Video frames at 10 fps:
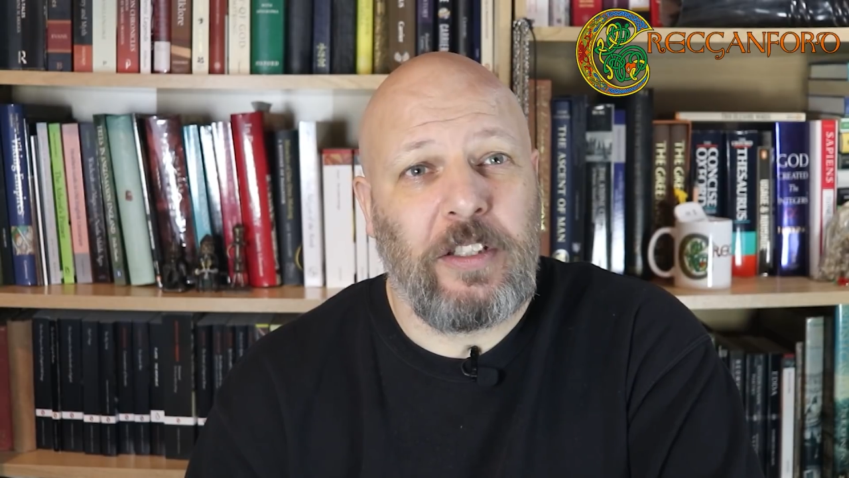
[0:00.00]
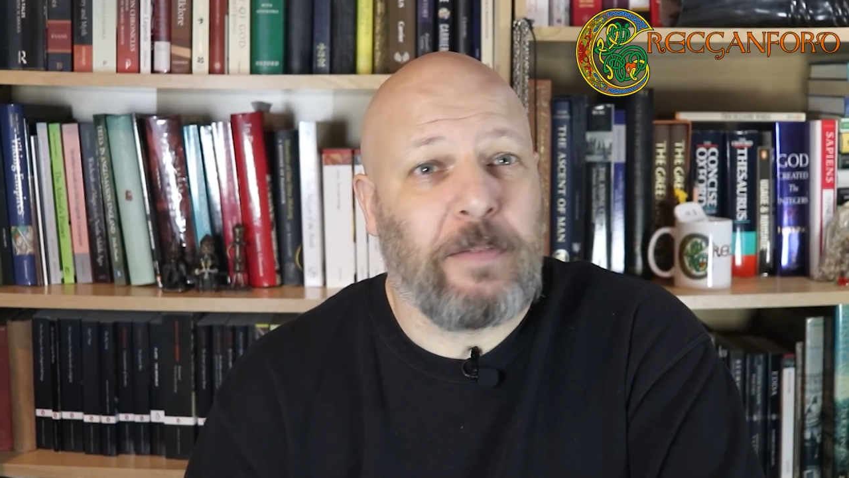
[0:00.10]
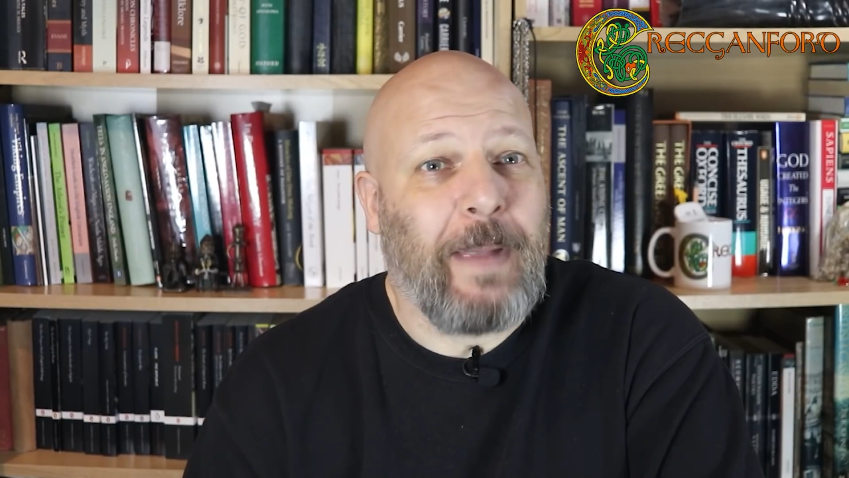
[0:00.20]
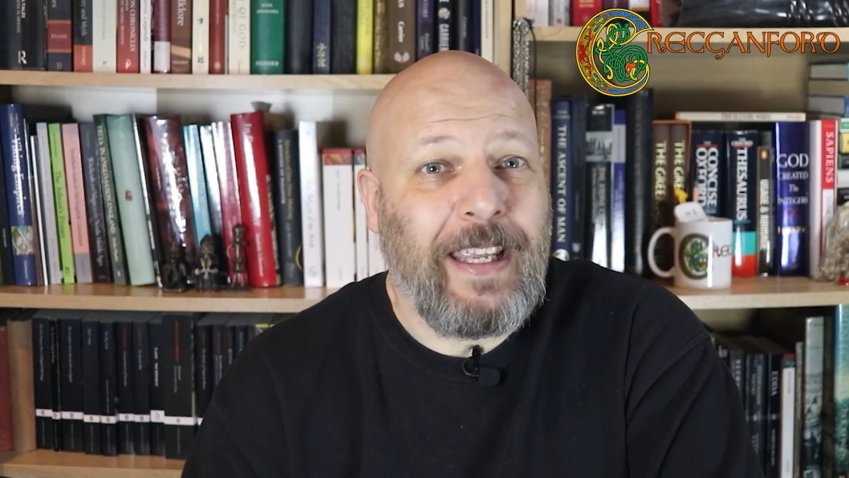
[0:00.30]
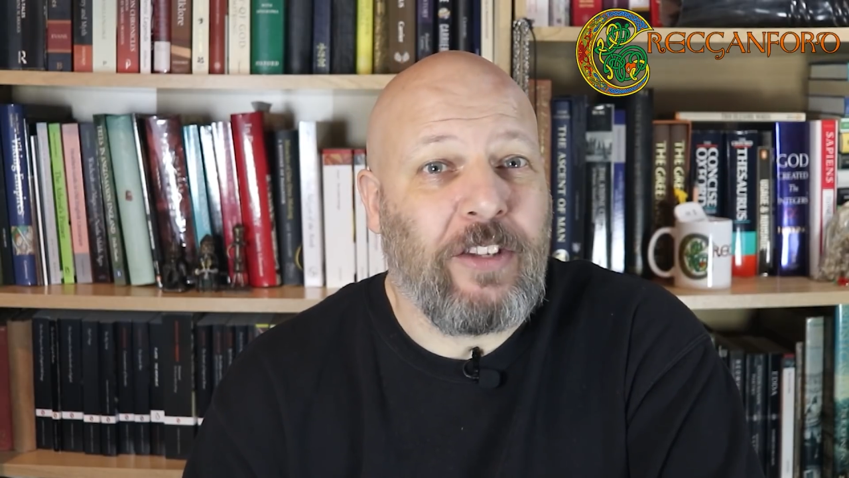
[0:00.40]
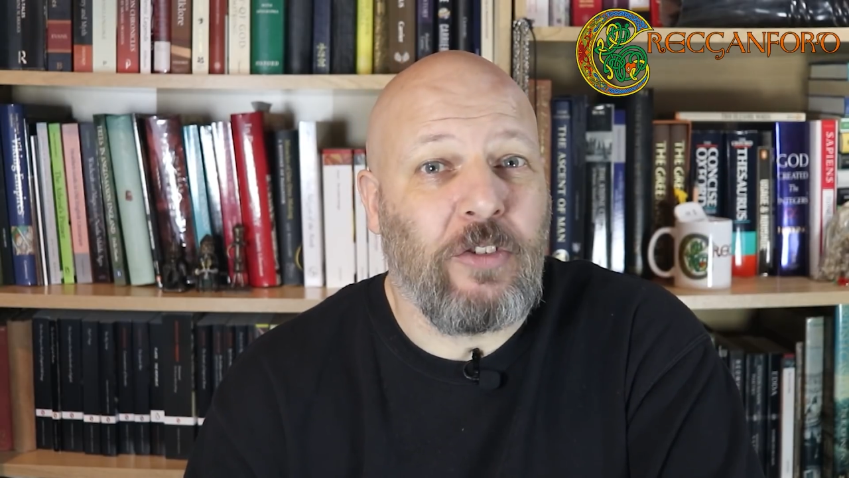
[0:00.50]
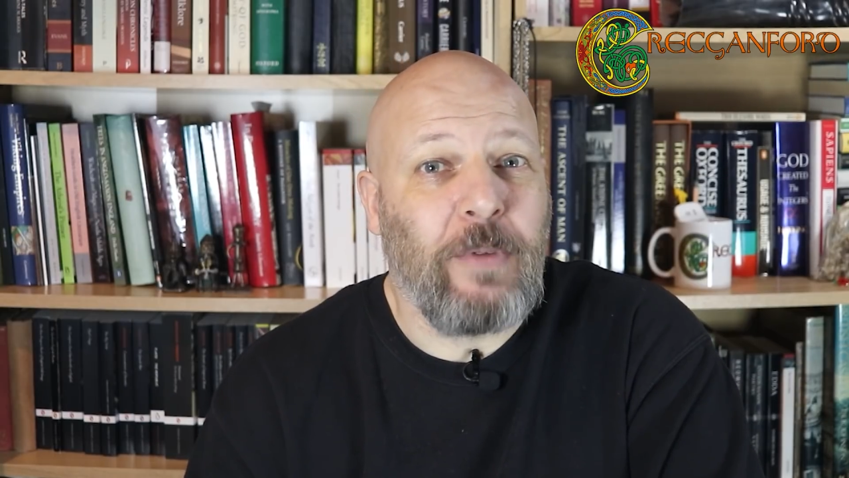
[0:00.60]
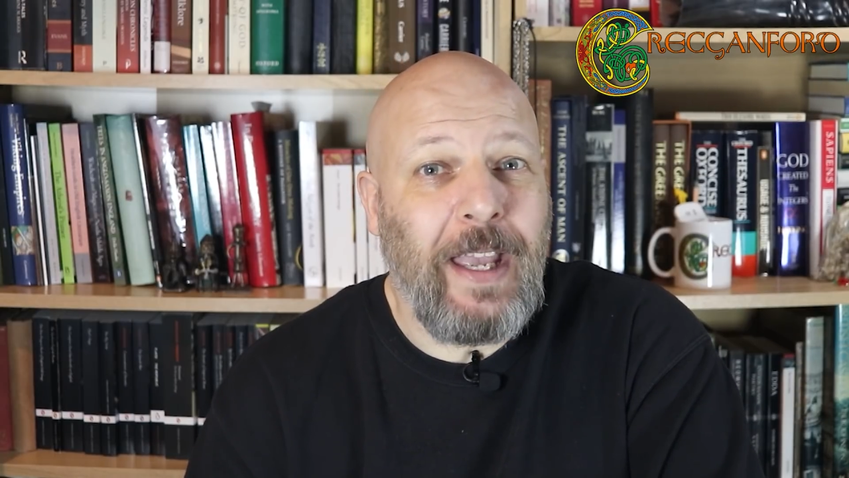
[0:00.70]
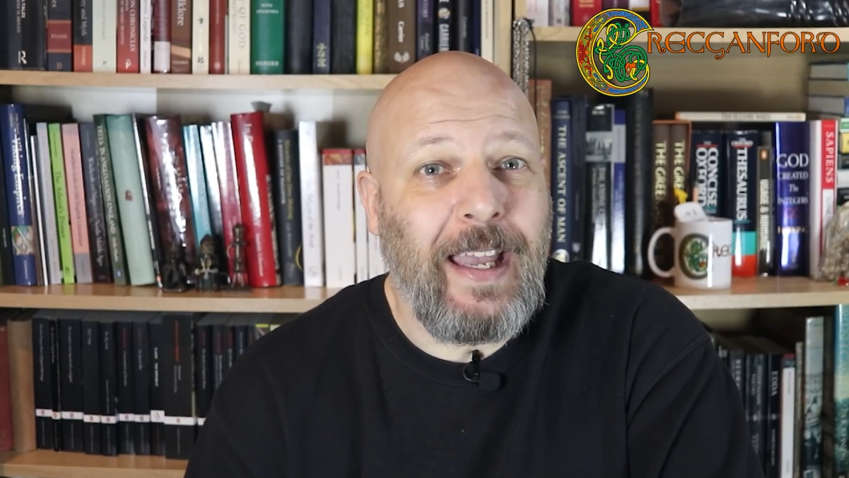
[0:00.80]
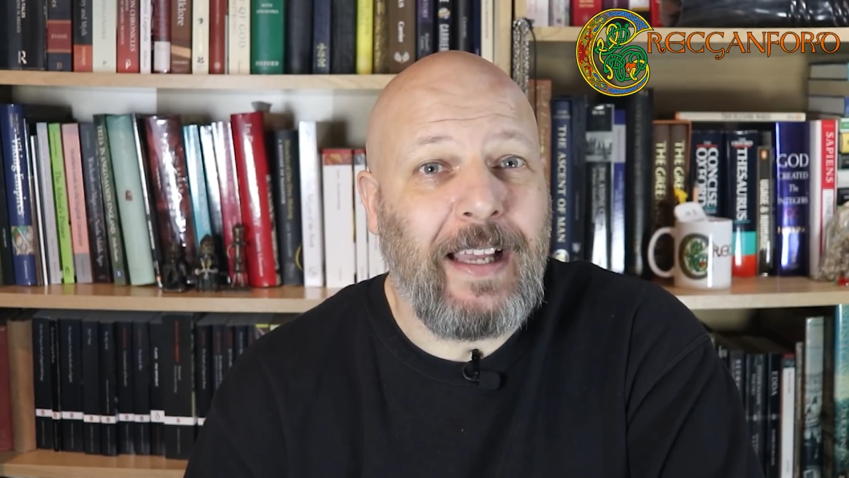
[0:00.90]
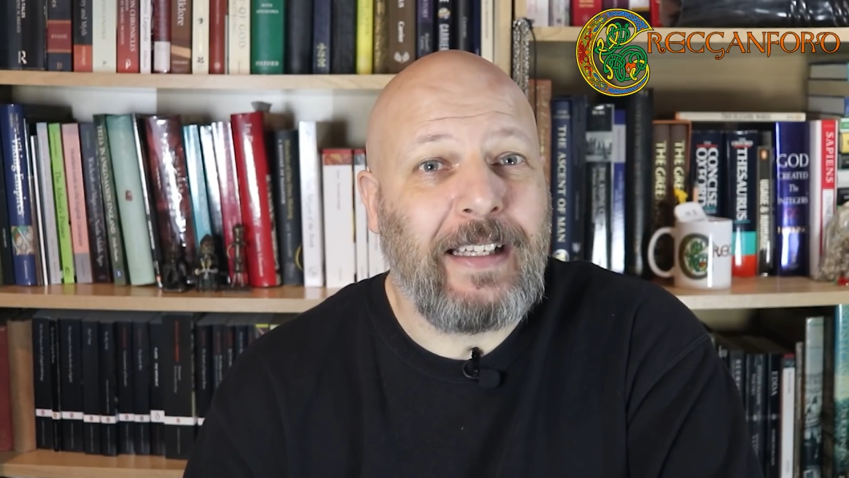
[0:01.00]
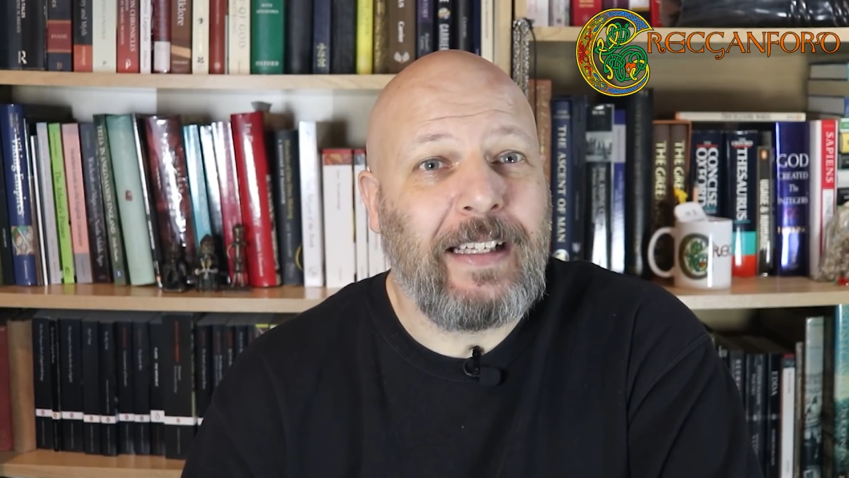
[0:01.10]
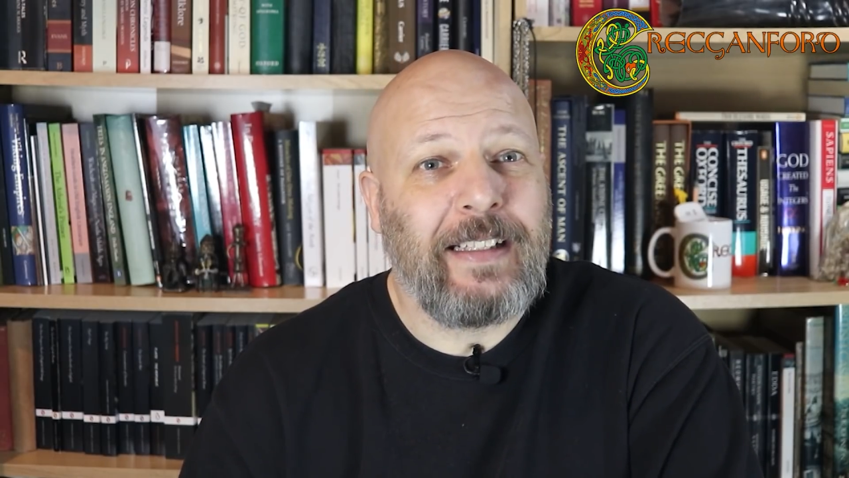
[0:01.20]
to make new hair?